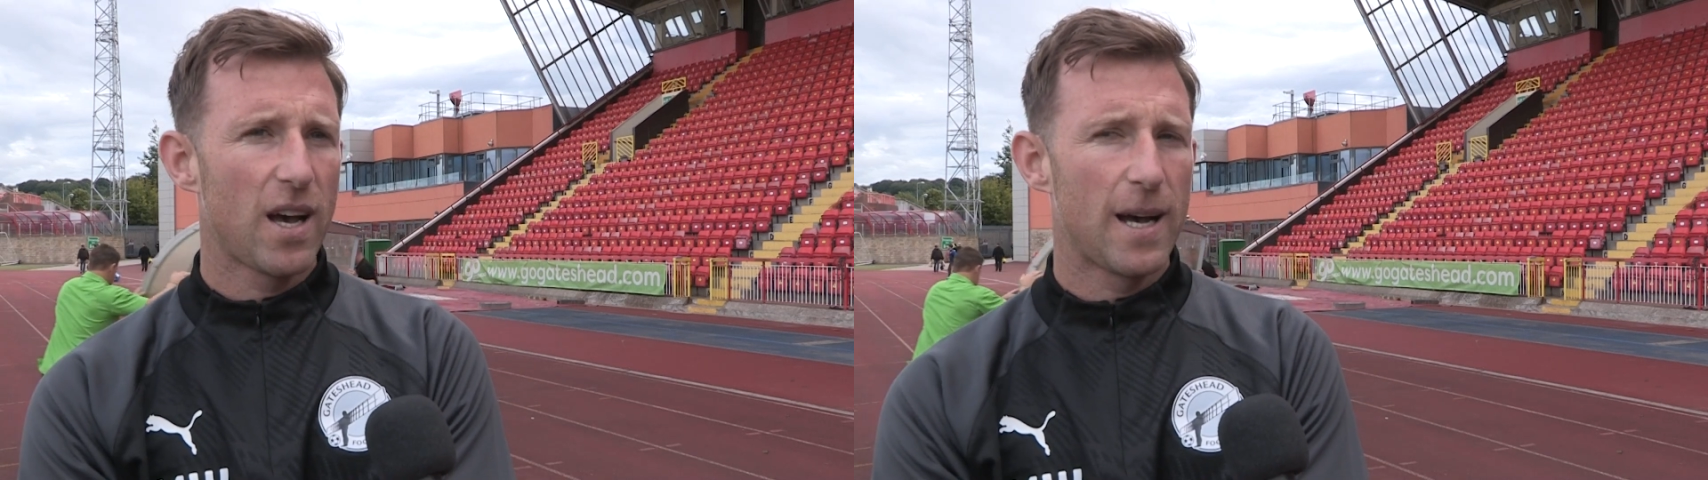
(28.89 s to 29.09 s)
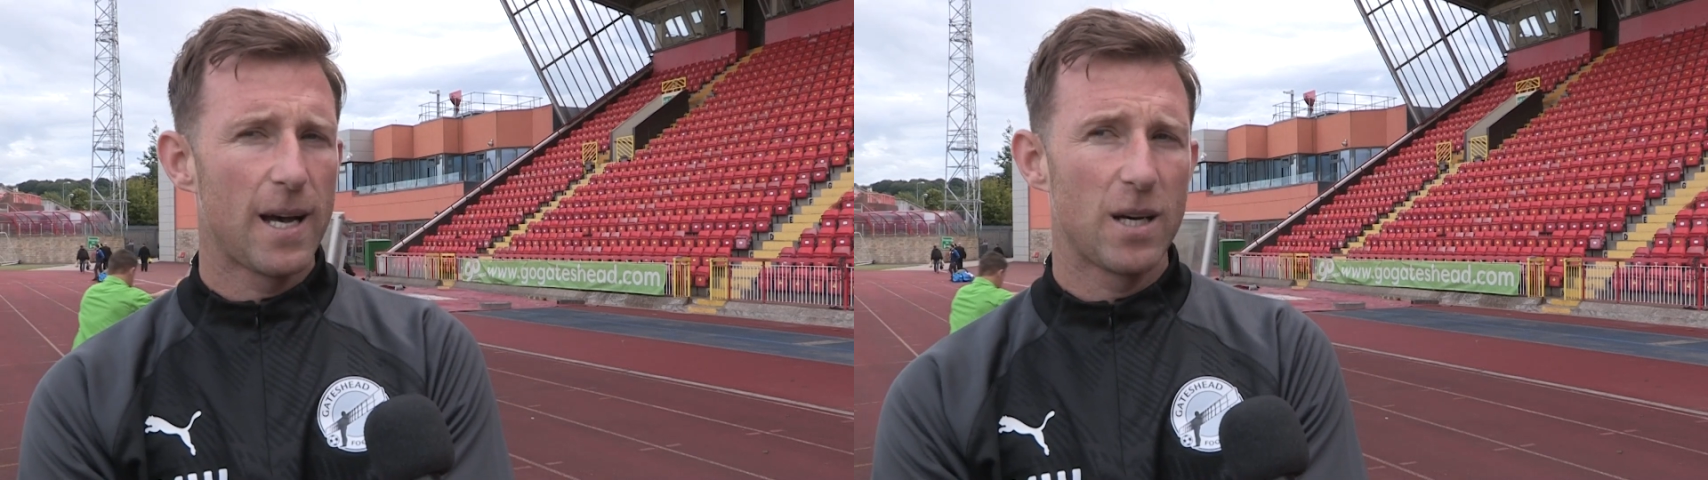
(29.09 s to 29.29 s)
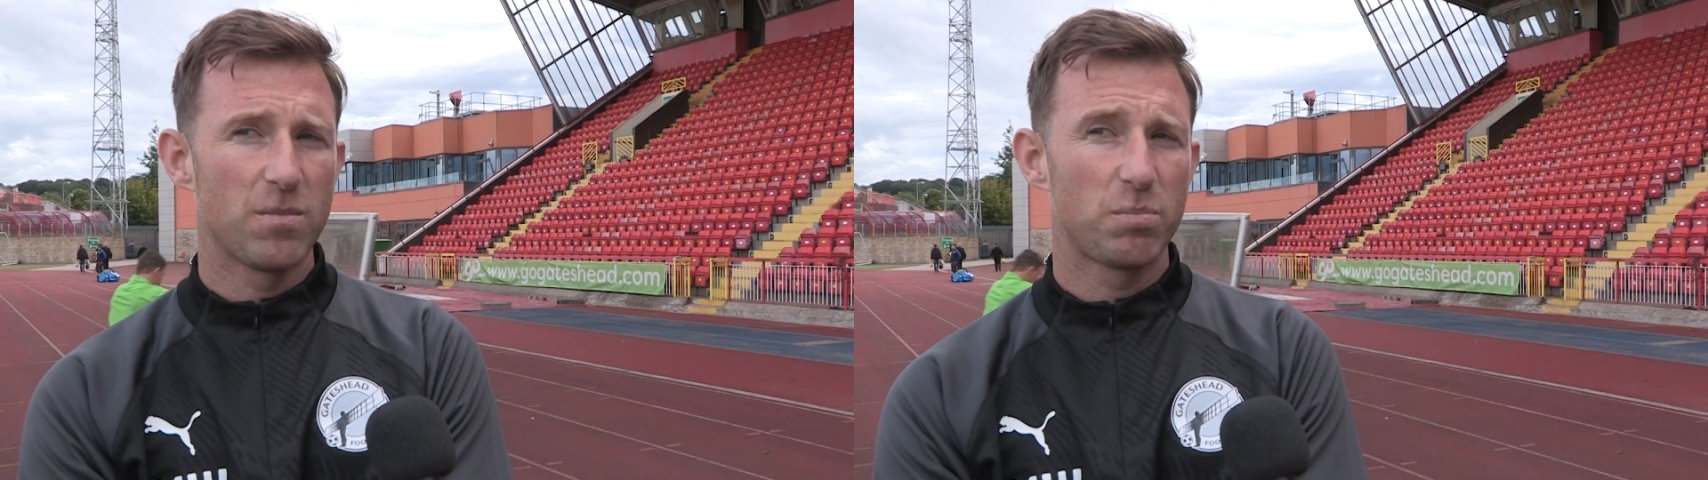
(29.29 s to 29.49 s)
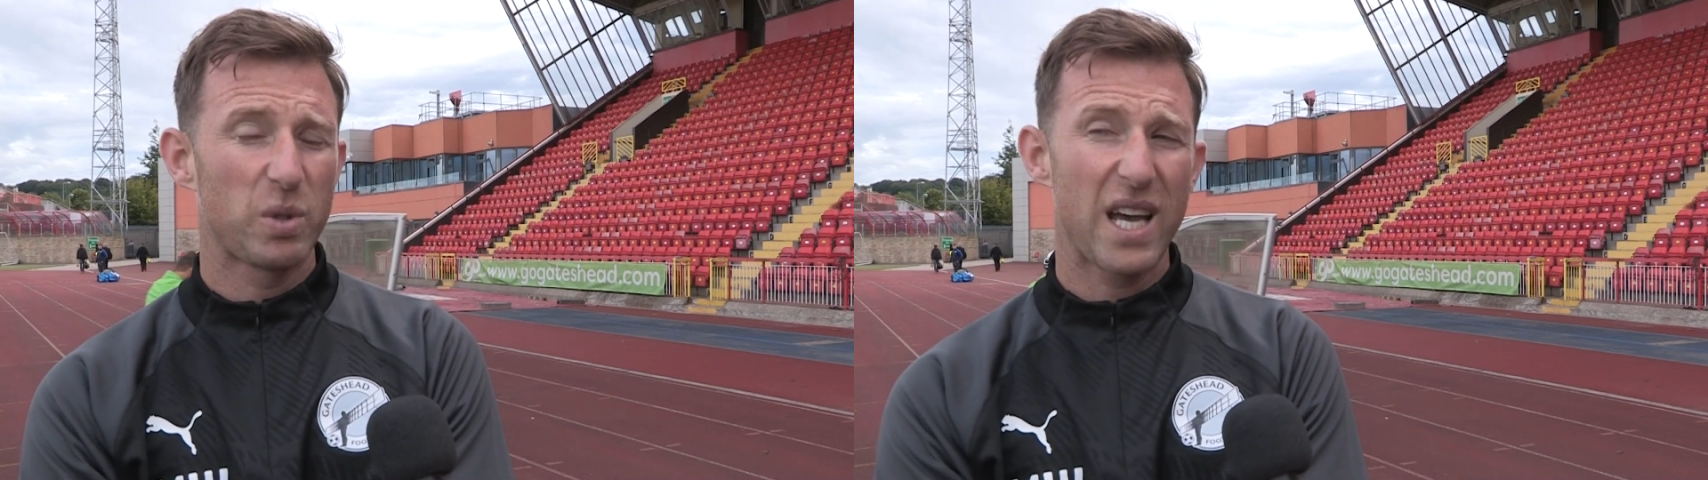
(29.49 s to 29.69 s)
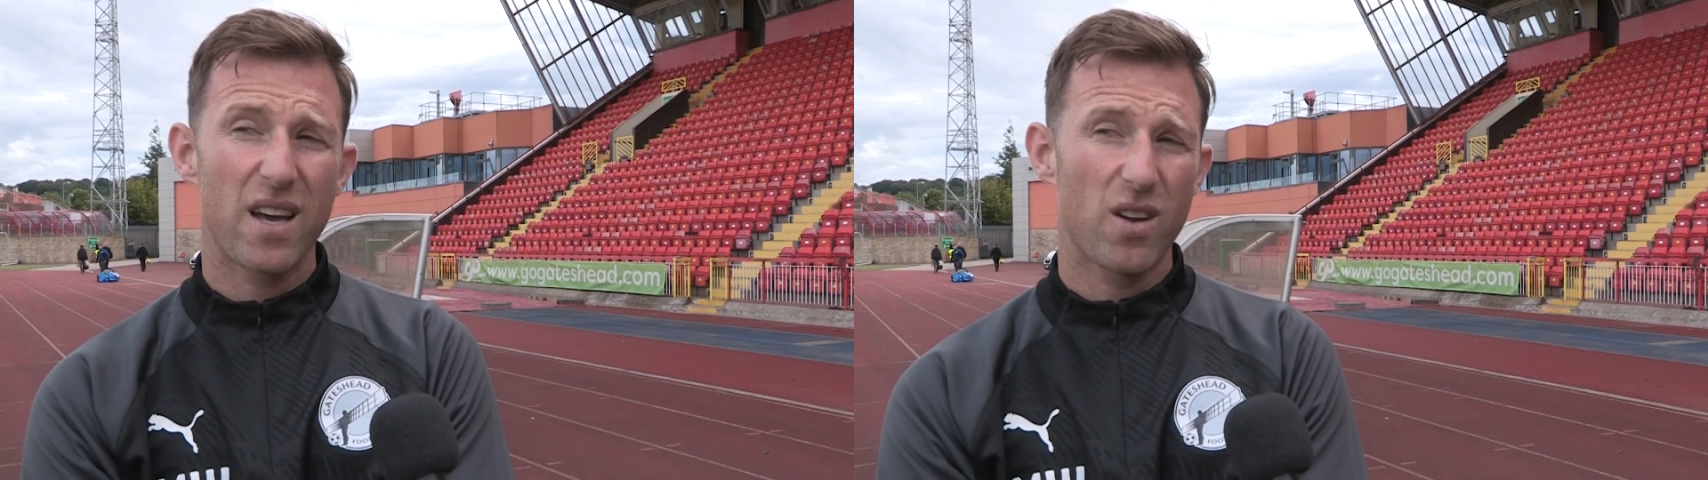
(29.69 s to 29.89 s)
Um,
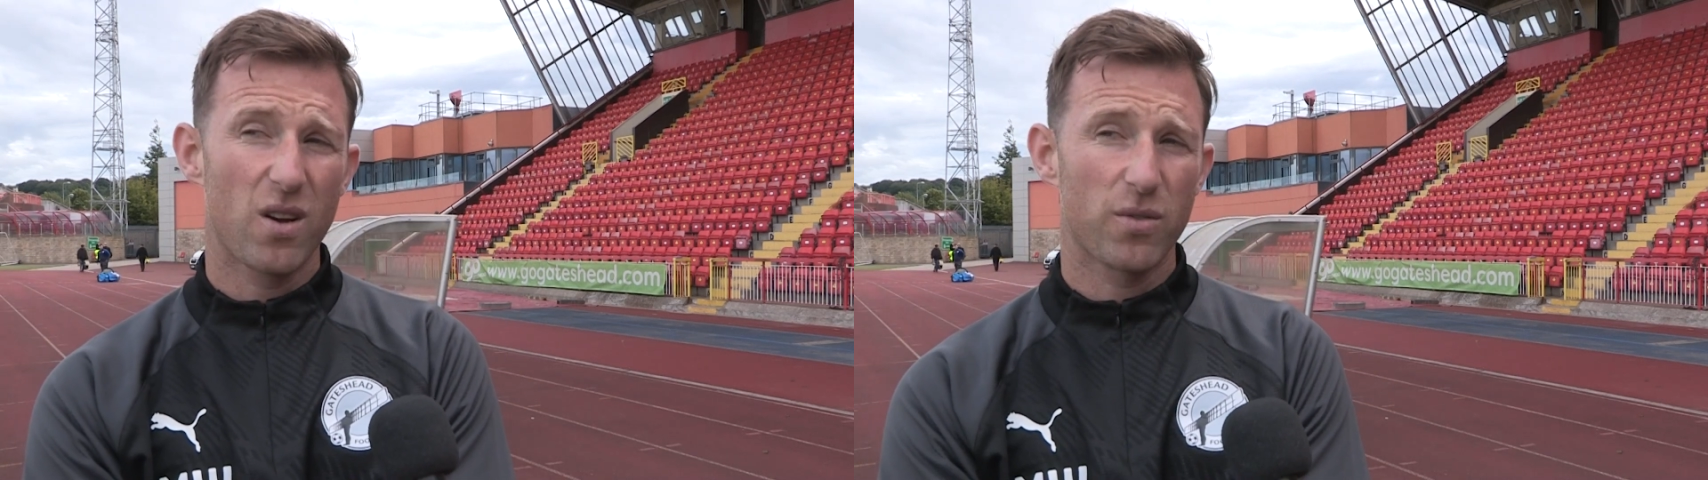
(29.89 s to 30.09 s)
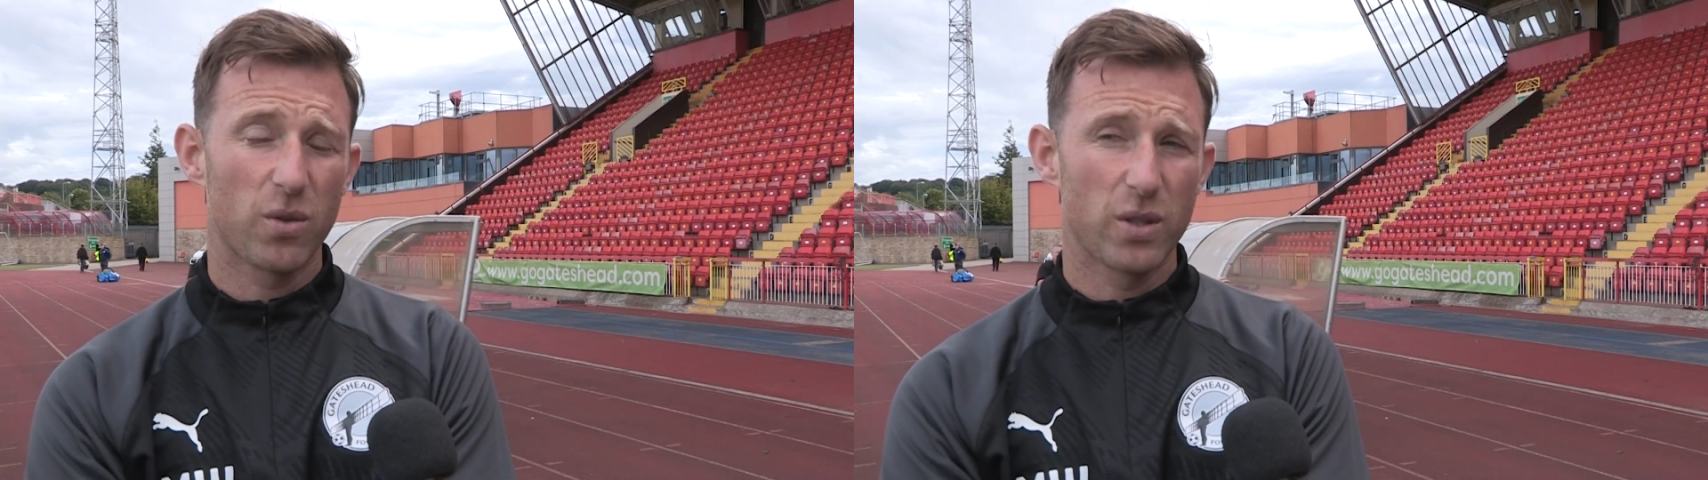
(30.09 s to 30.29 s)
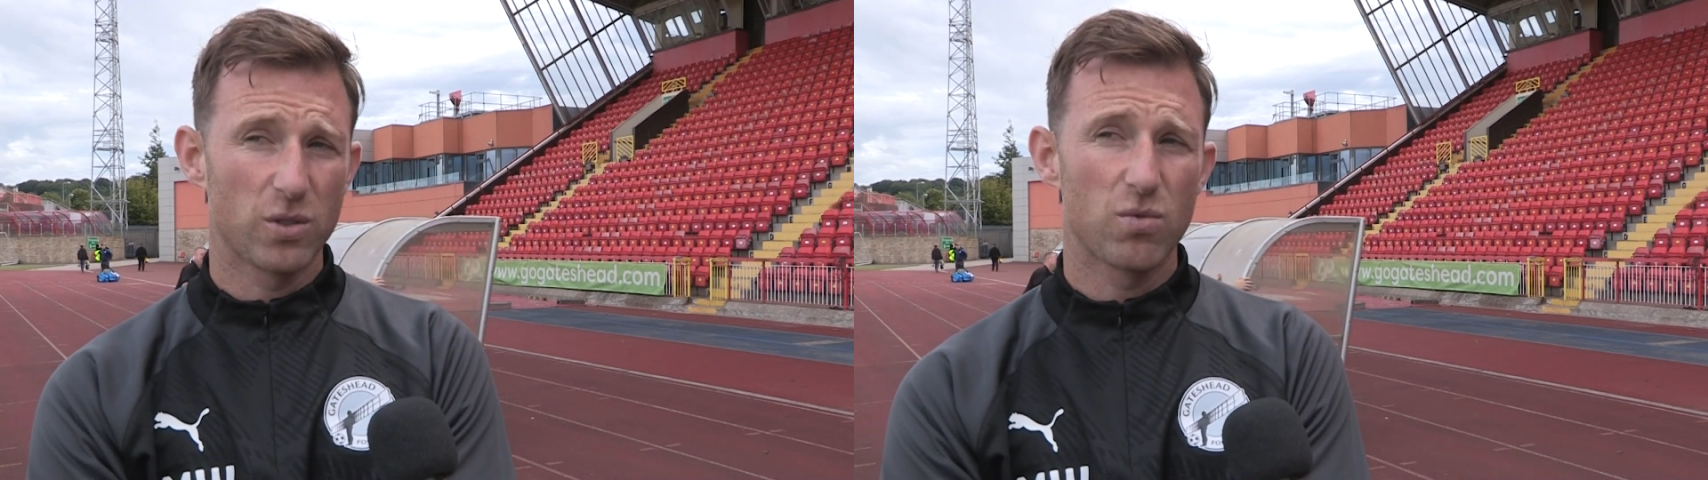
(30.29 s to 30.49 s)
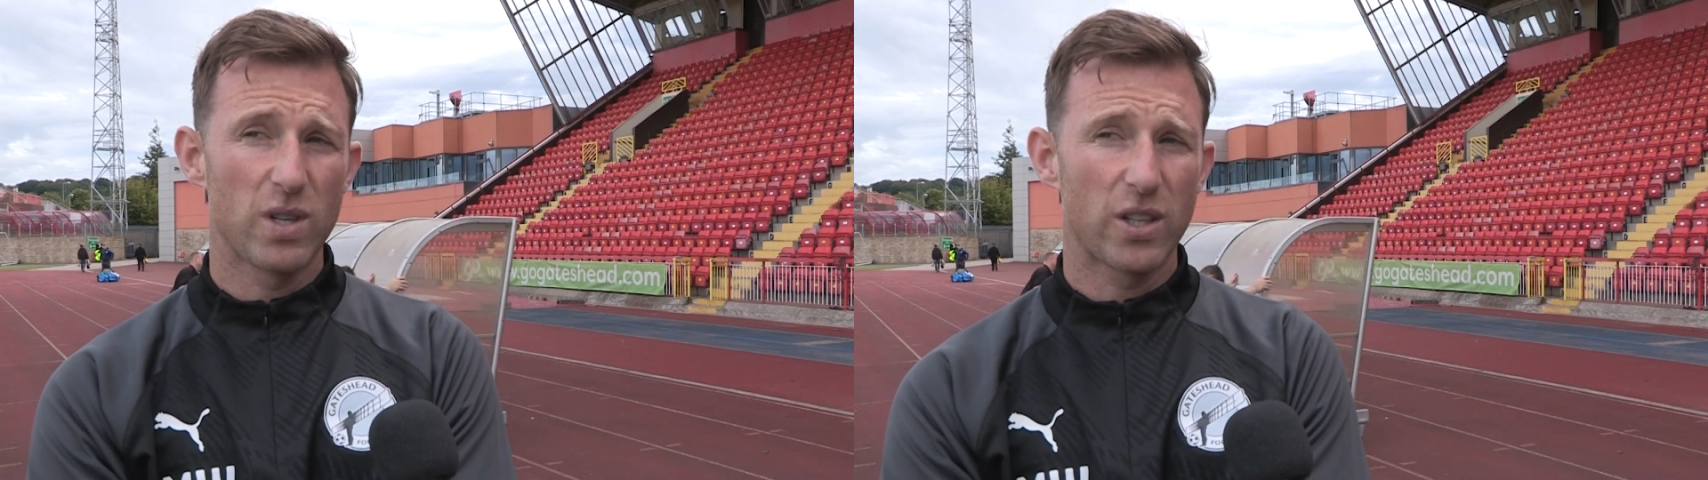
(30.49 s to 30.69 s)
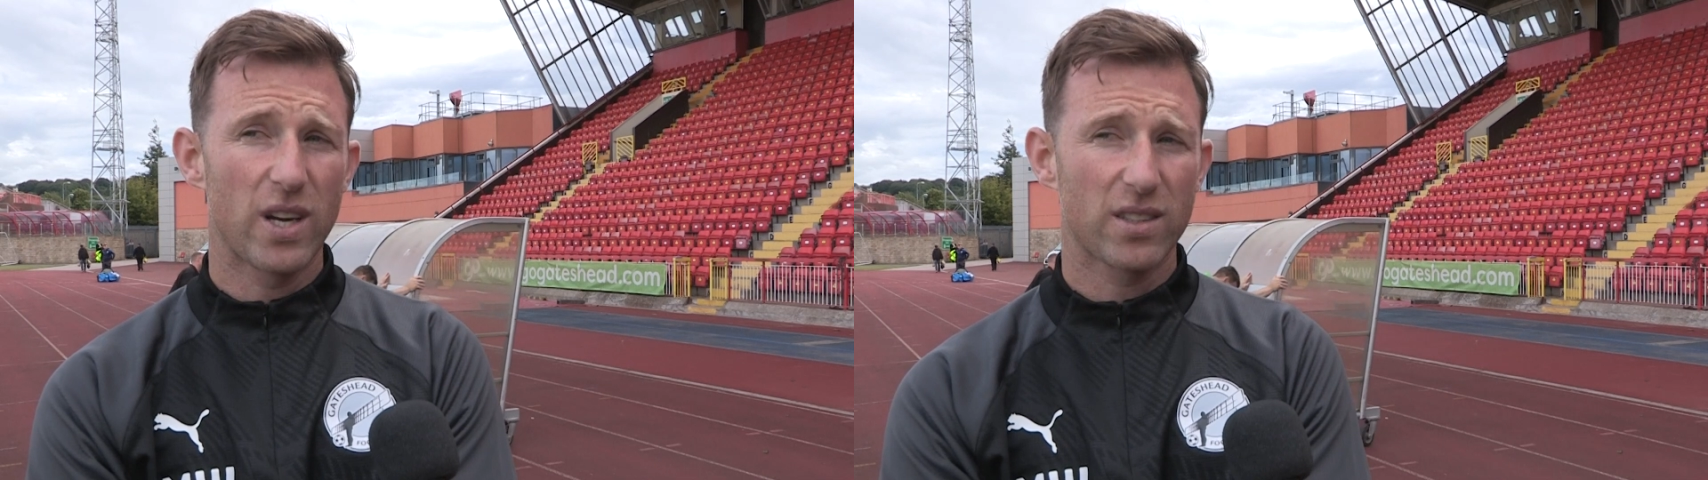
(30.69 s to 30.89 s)
but yeah, no, I thought it was a
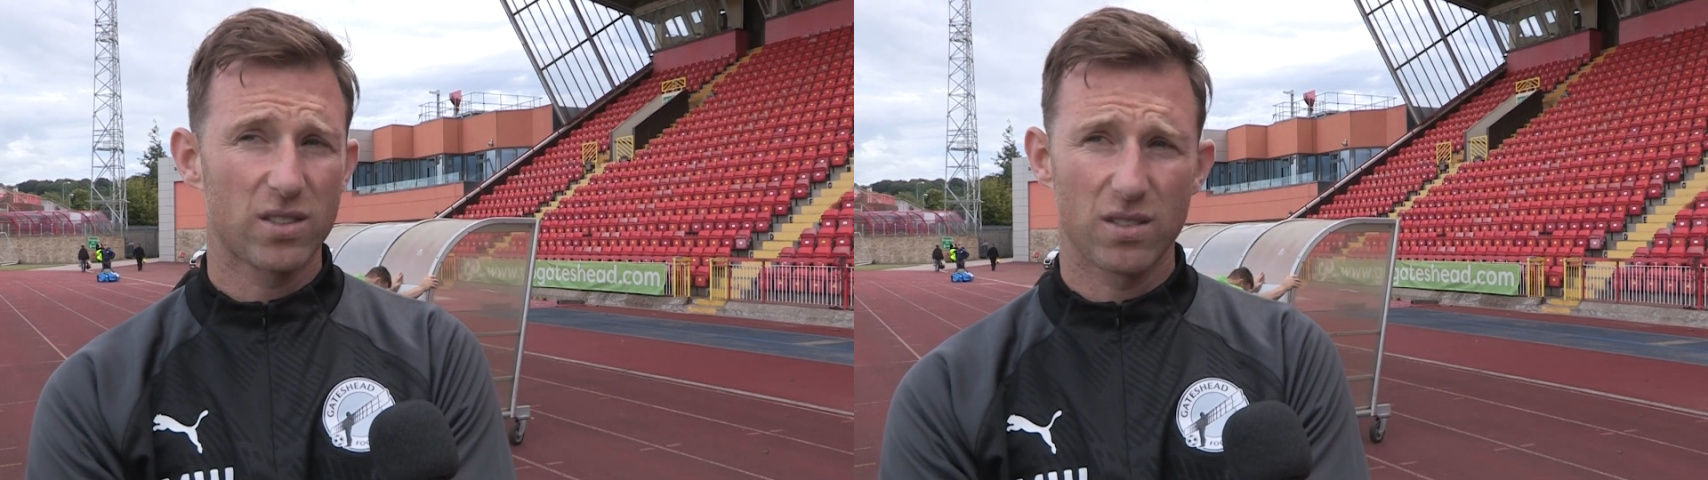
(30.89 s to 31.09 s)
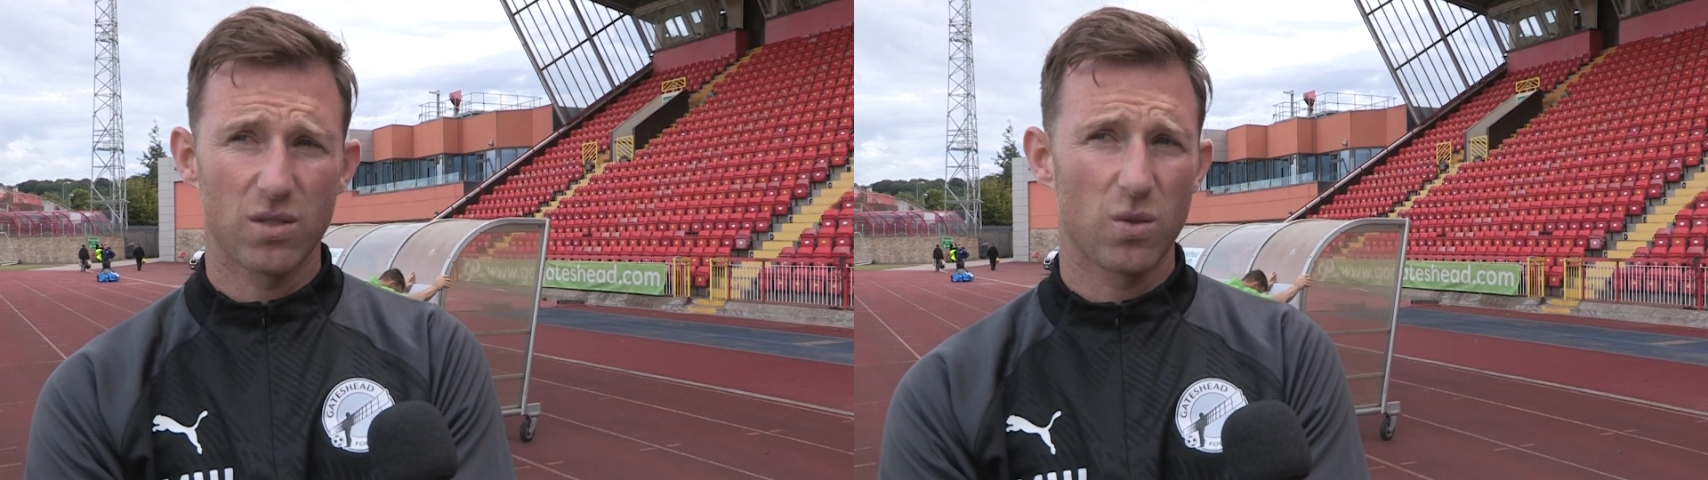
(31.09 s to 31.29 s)
really good exercise.